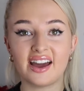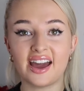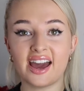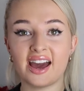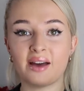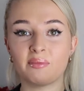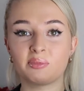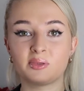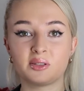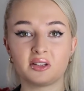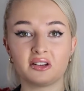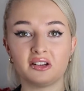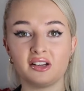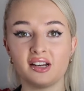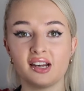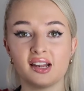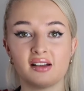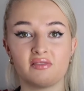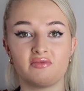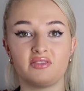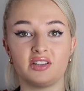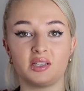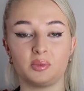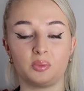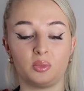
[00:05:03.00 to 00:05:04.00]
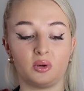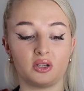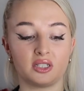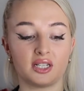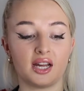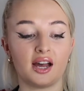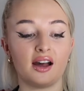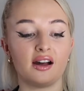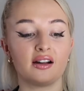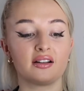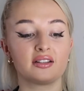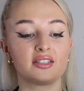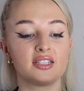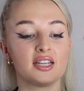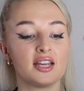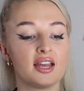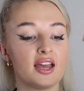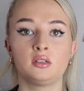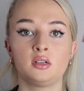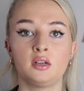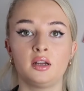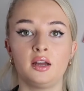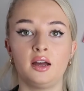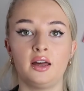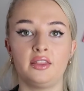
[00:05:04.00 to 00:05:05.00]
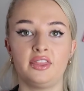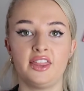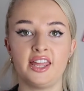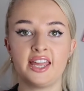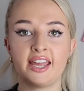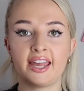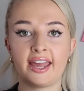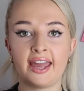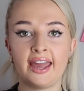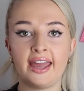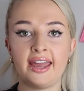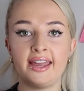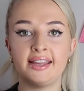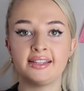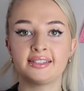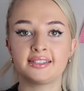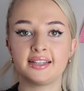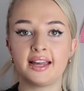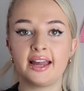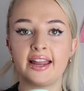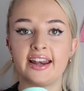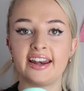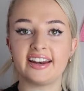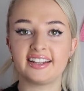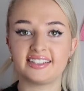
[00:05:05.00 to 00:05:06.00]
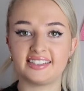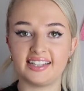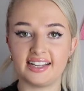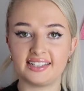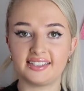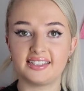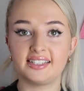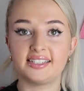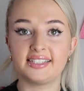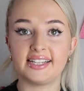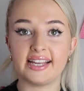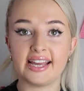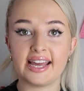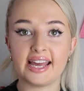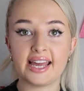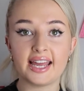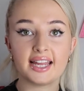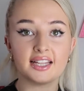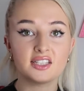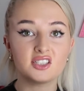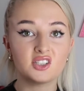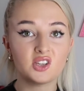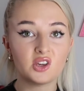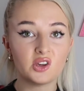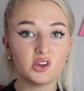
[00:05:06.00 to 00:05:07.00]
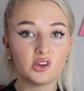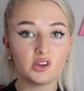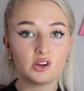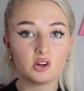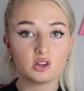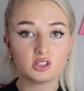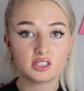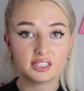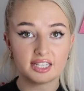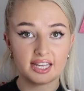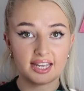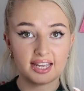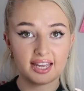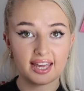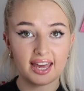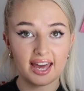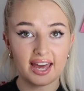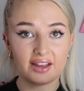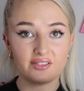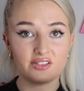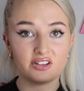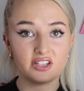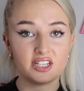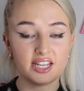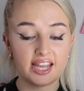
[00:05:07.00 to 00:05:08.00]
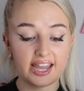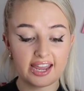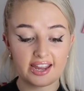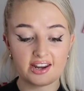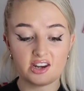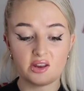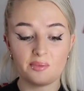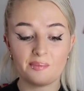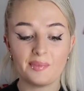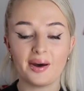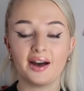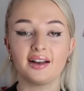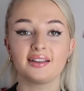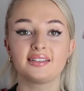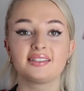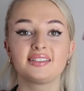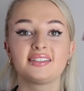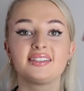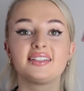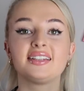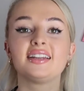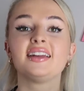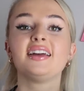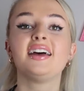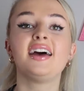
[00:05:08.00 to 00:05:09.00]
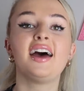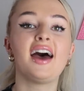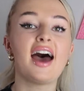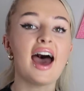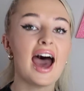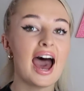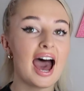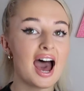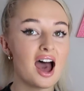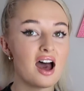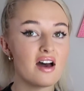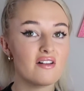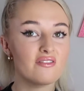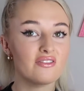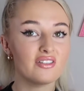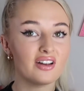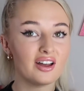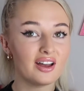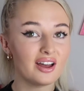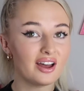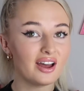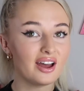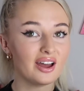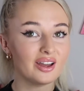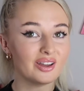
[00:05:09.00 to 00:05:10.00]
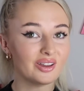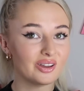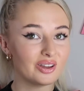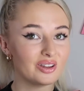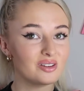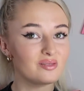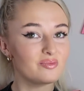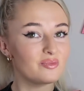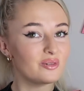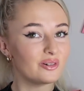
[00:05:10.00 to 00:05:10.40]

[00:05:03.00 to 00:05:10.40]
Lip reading: I absolutely love this product. I think it is a necessity to your skincare routine. You must have a good